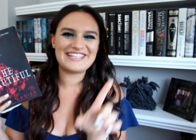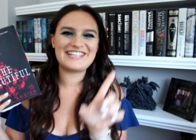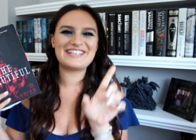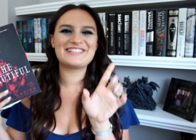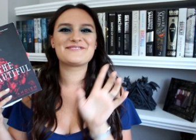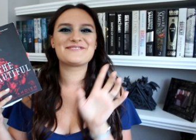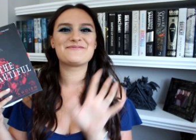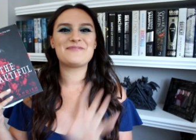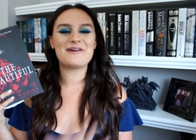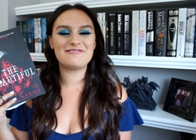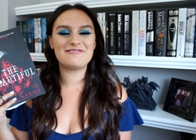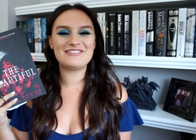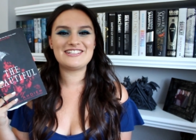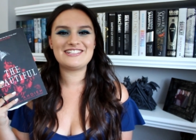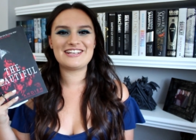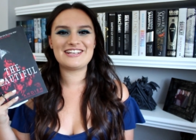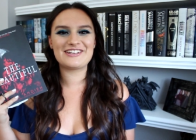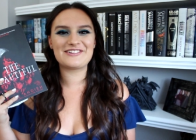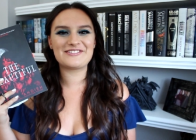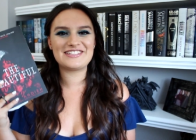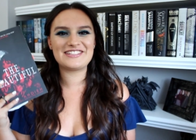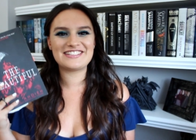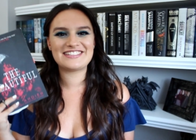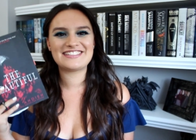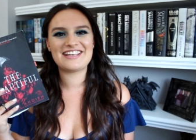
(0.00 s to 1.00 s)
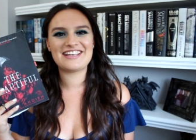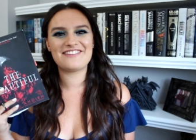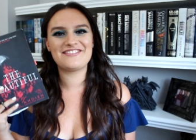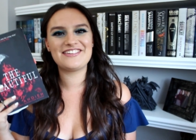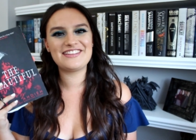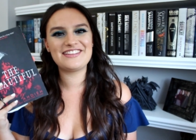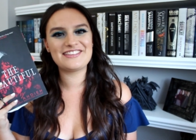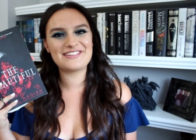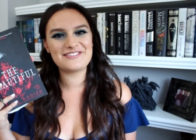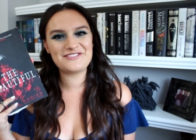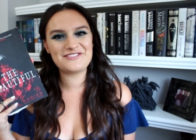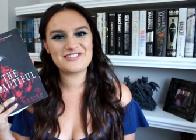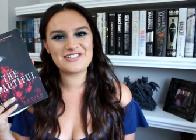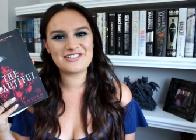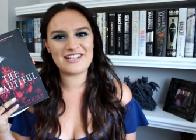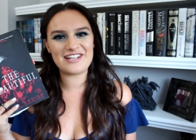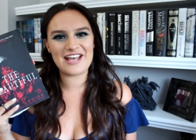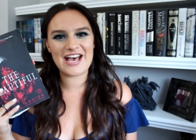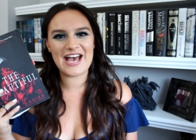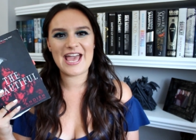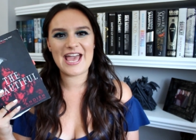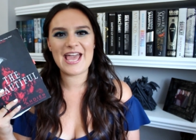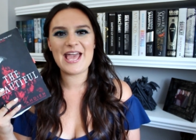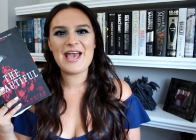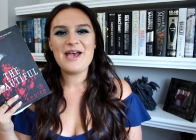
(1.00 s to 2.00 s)
It's publishing on the 7th of
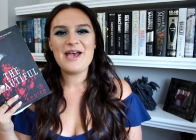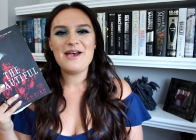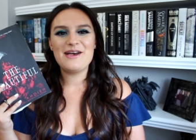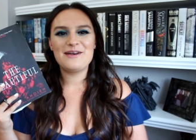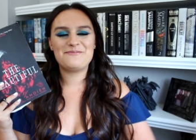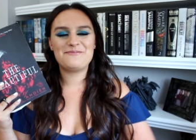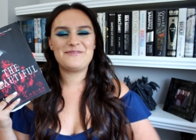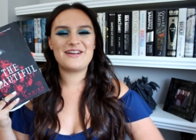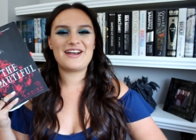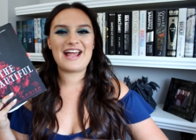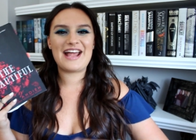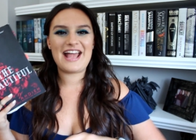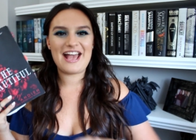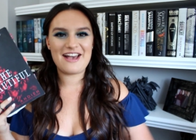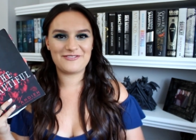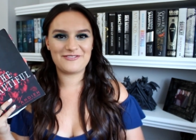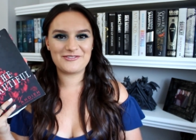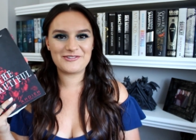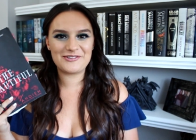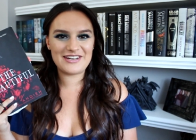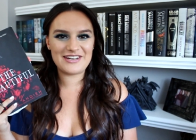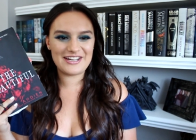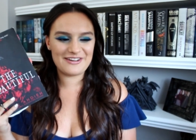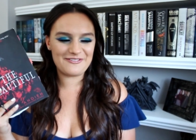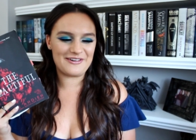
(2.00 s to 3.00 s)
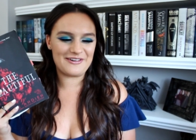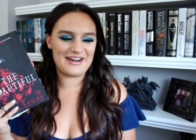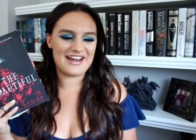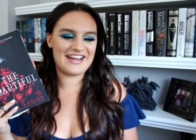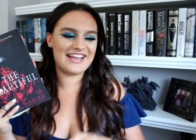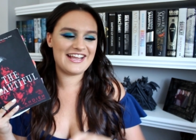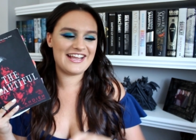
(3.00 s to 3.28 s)
July, but I have already read